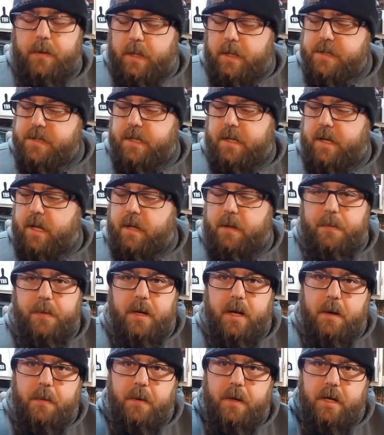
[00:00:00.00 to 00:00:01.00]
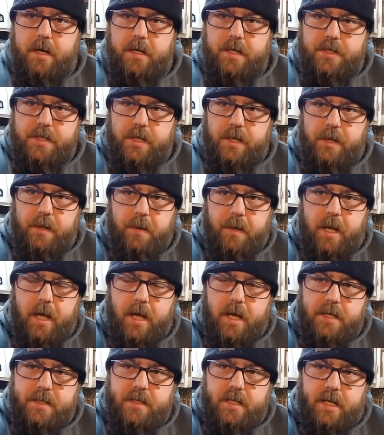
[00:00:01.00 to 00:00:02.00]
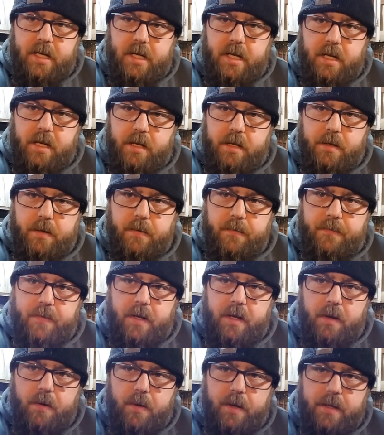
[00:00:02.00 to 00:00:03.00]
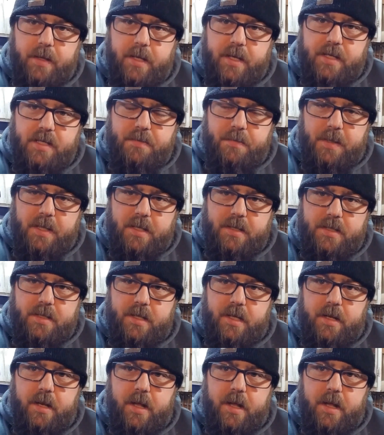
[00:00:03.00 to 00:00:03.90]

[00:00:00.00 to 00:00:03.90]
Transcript: Well, here's another one I wanted to show you guys, and I need to do a video on this, but this is